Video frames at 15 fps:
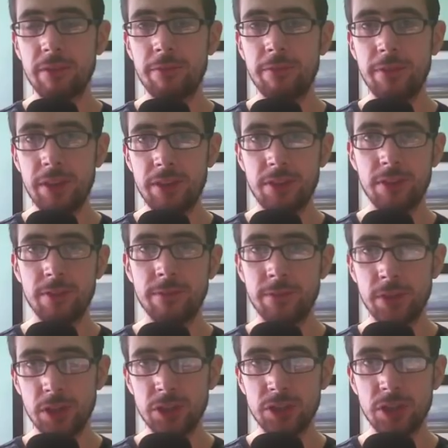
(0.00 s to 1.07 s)
fifth
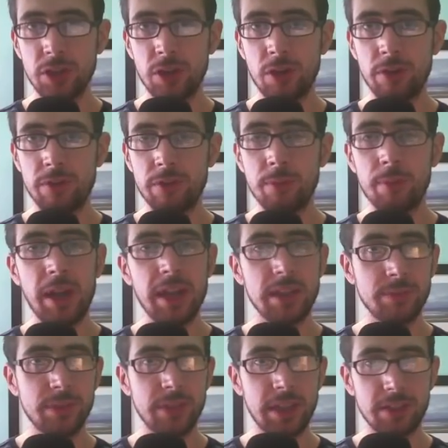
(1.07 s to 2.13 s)
version of the
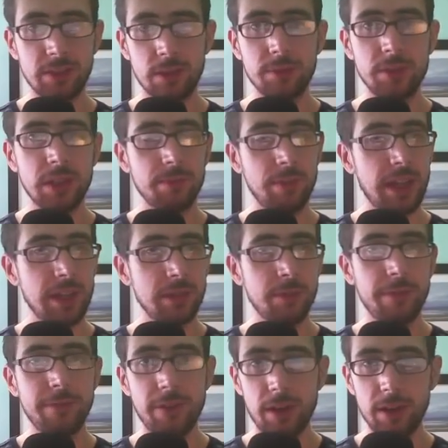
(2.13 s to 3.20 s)
Plasma desktop, so that's Plasma
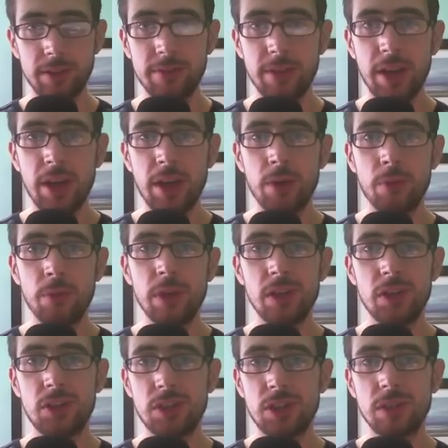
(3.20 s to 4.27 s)
5,
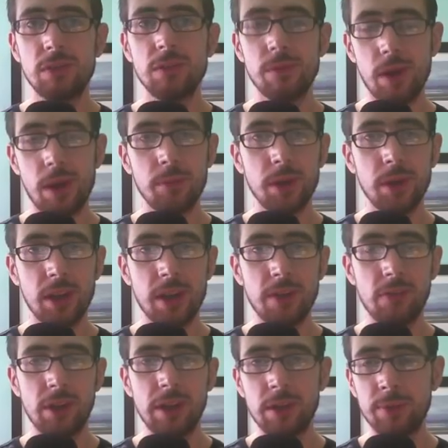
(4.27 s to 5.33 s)
which I'm going to
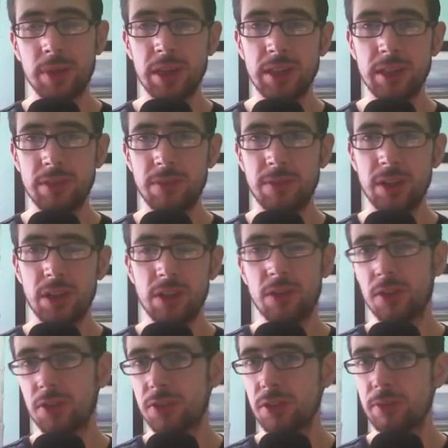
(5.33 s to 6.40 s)
cover a little bit in this video,
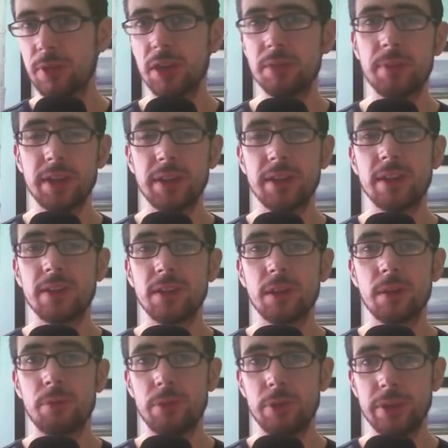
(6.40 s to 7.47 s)
not too much, but it does
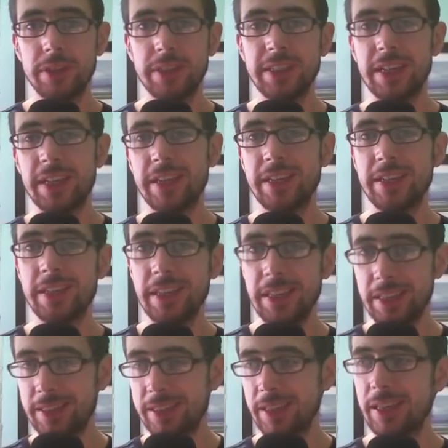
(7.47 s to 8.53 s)
look pretty
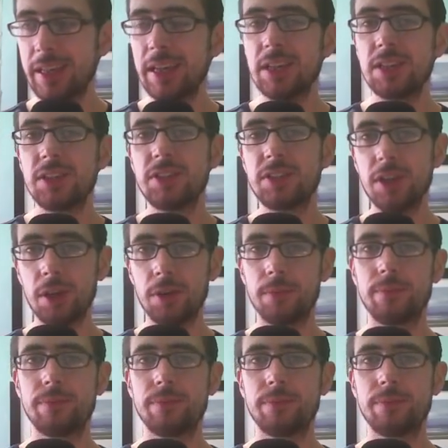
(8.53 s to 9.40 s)
neat. So,